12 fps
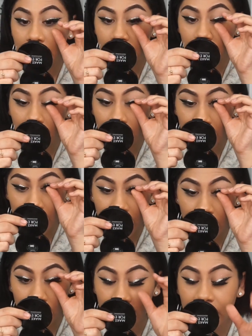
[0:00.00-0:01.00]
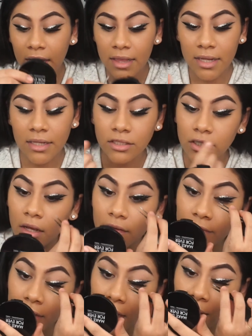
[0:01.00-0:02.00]
Okay, so I applied one eyelash
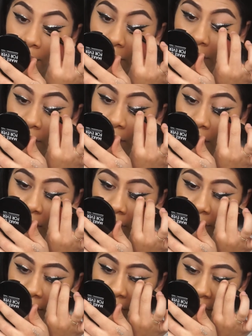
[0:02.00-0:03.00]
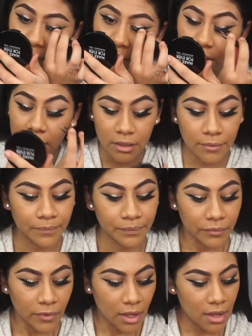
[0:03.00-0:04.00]
off camera, obviously.
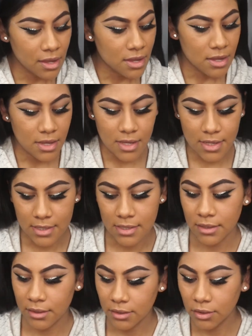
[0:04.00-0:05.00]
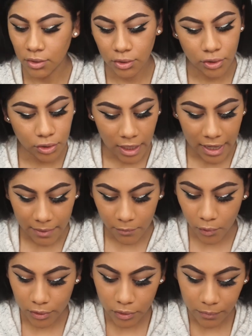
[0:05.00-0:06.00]
And I'm
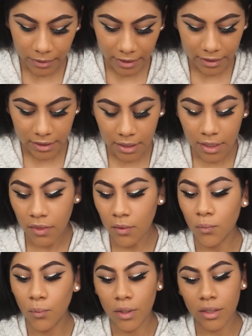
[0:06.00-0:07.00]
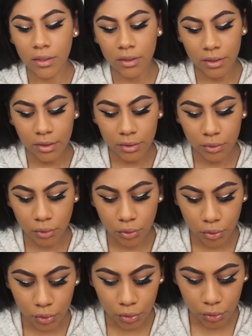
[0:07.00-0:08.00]
going to apply the other one.
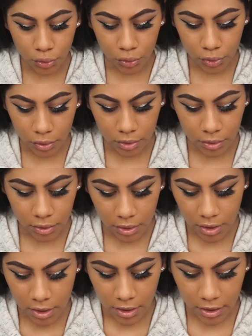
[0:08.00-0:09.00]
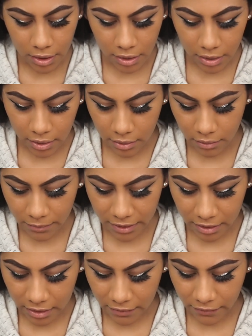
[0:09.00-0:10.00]
Here, oh my
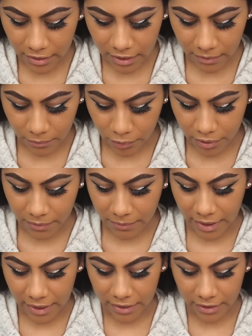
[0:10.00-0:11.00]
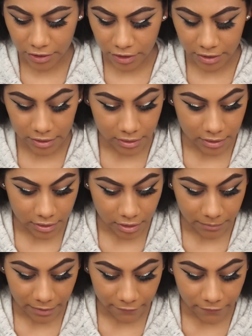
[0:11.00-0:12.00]
god, I feel like I'm ruining my eyelashes. These
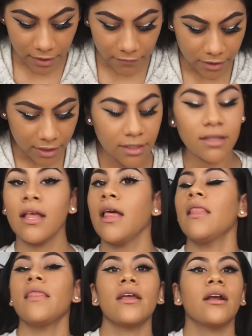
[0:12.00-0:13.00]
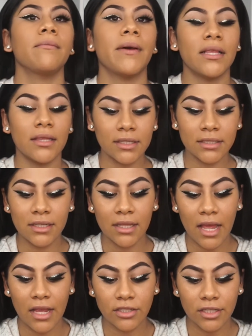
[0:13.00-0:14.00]
are my favorite. They are by LUXY
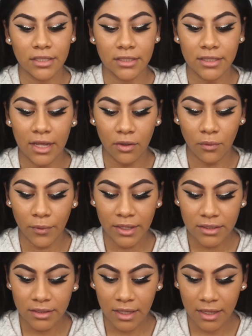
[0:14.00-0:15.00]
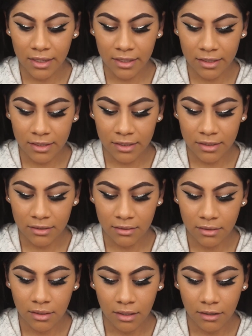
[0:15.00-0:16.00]
Lash in style WESTSIDE.
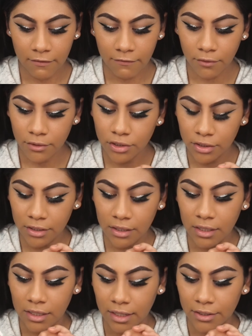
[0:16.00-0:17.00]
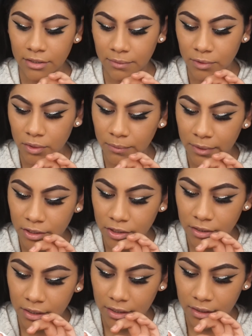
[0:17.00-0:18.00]
Unfortunately, I use them too
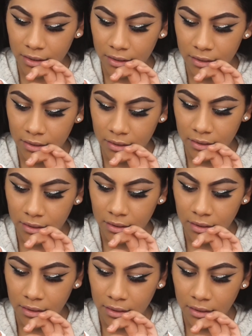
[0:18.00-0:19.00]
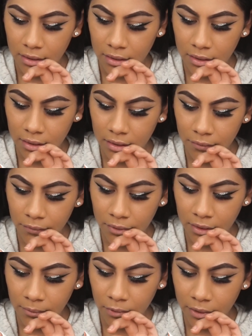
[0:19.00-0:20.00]
much then I
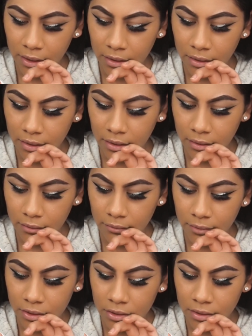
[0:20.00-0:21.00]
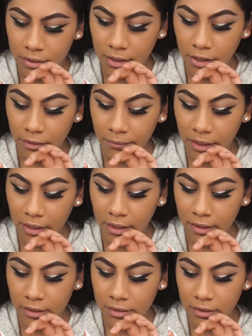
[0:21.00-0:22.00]
run them quickly, which they are mink
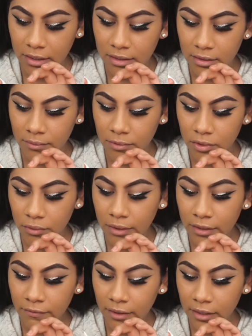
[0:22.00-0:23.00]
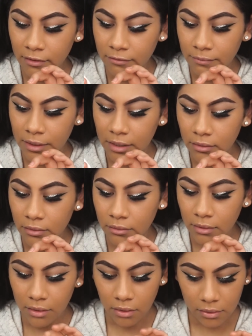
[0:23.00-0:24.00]
and need to last up to 25, but I don't
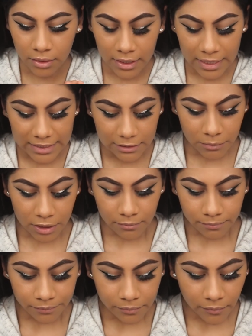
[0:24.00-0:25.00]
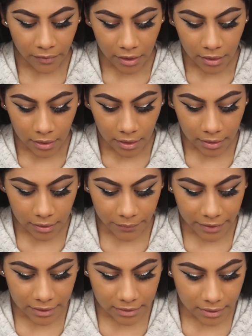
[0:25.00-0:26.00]
know how long they last me.
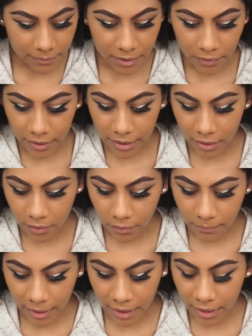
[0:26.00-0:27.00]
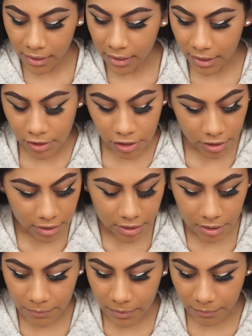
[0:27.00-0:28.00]
Anyways, let me go ahead and coat my
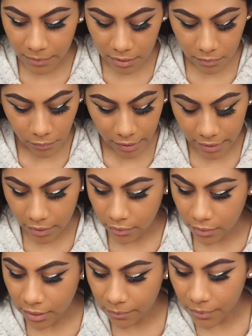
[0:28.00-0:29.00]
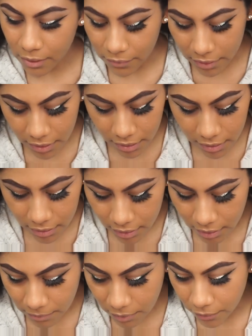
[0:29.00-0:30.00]
eyelashes, but meanwhile, let me read.
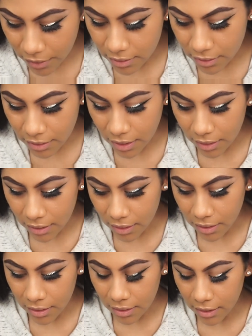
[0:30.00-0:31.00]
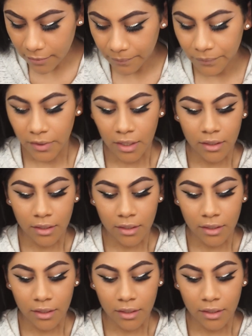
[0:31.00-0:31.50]
Give me 1 second.